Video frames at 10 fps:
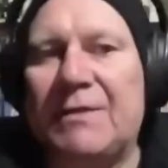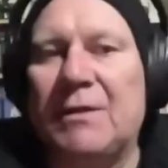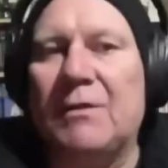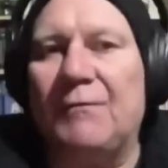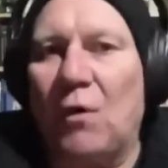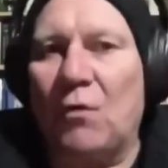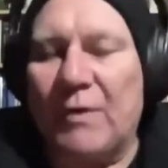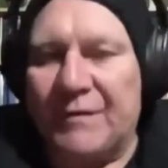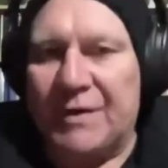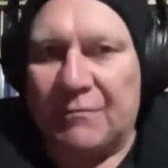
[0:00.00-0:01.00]
said that the 4
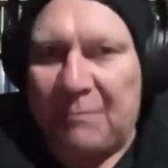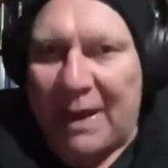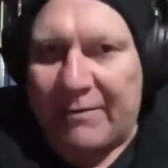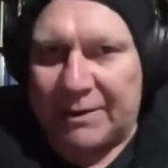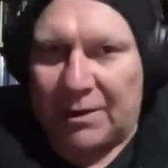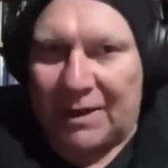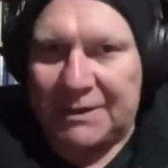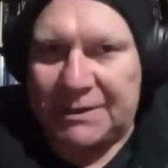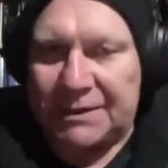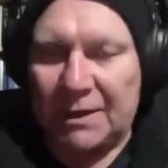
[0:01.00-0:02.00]
rivers of
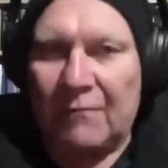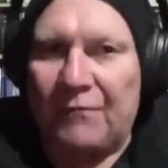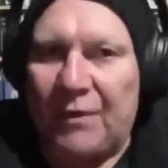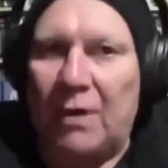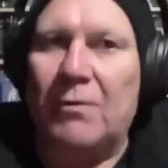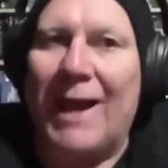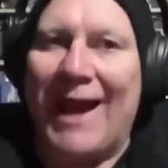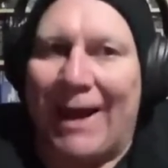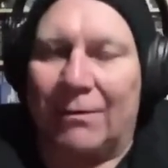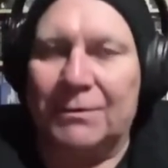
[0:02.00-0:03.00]
paradise flow
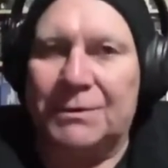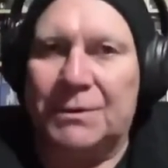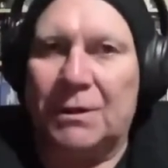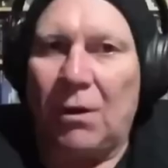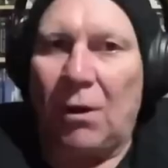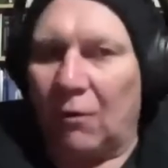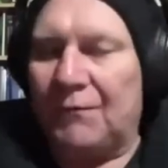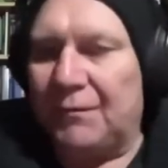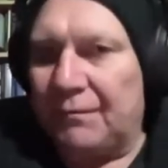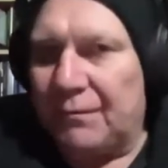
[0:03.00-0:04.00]
out
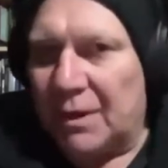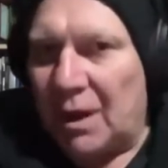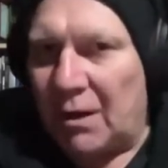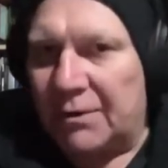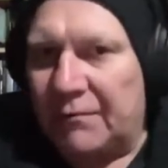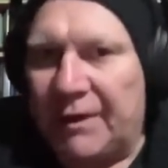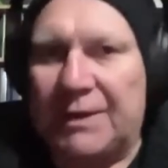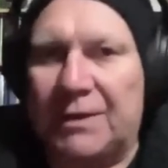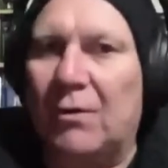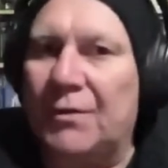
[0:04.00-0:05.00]
of the Garden of
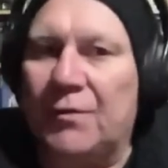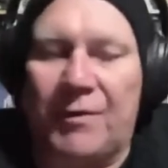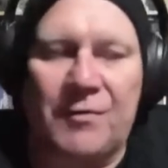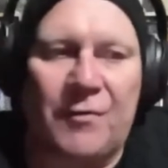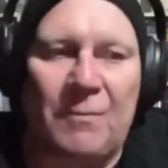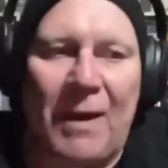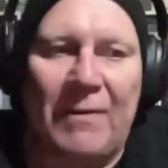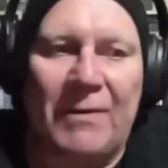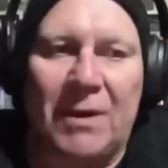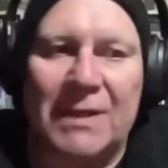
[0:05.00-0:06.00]
Eden, or the terrestrial
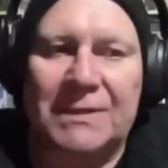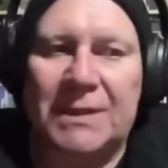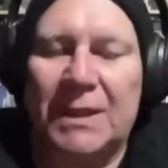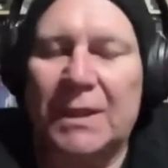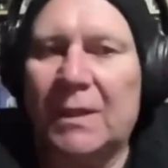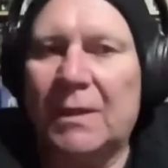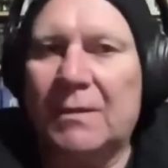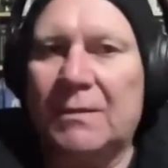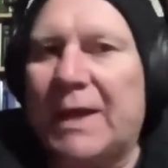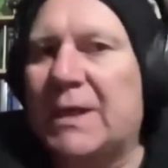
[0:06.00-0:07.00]
paradise.
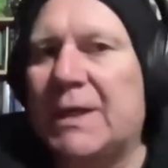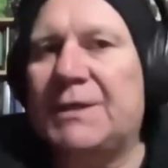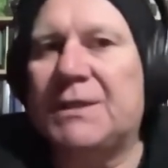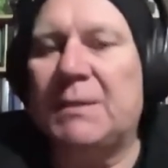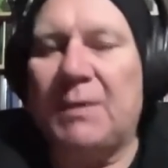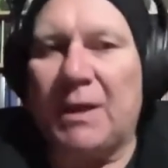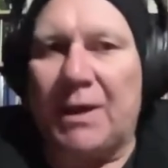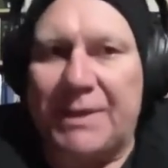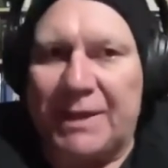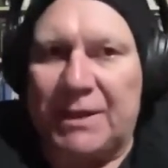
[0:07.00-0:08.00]
And they can easily be
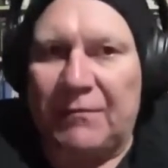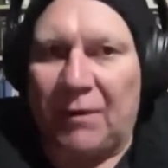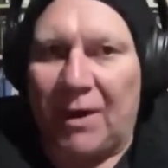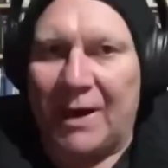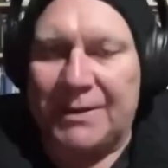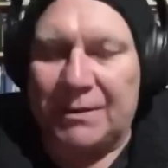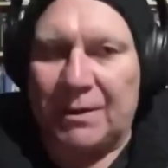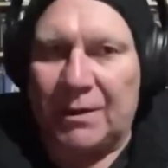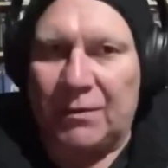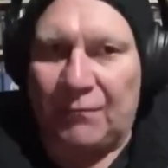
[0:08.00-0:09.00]
identified
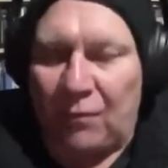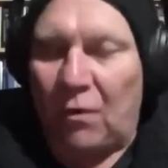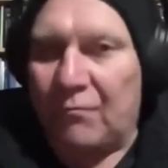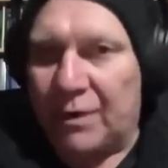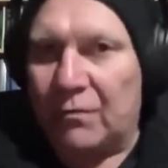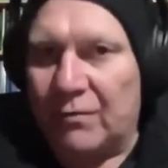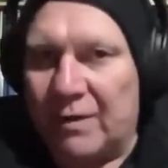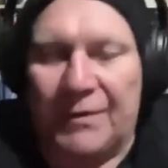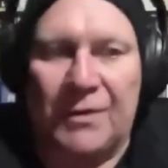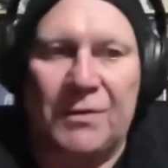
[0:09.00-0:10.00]
as 4 real
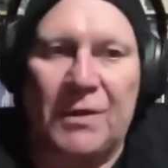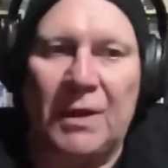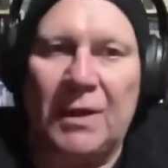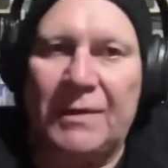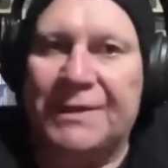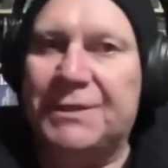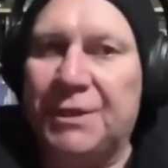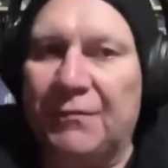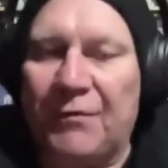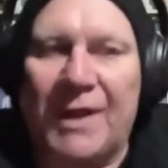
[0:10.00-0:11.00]
rivers. That's
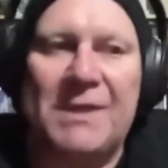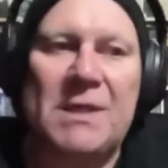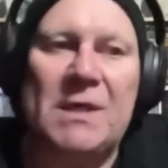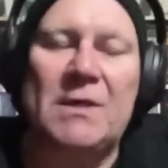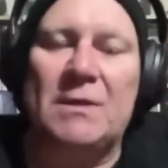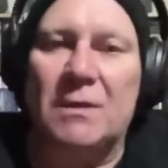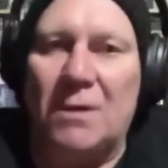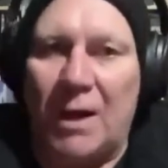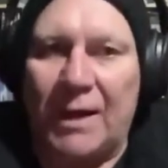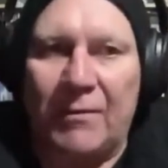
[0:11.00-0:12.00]
the Euphrates, the
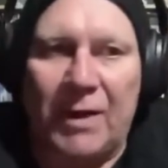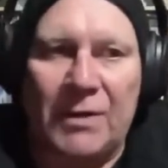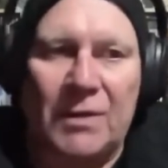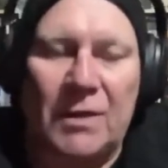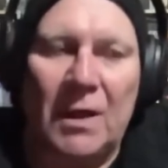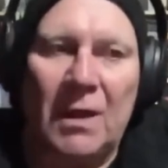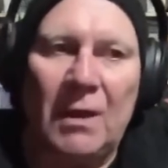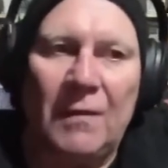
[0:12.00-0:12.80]
Tigris,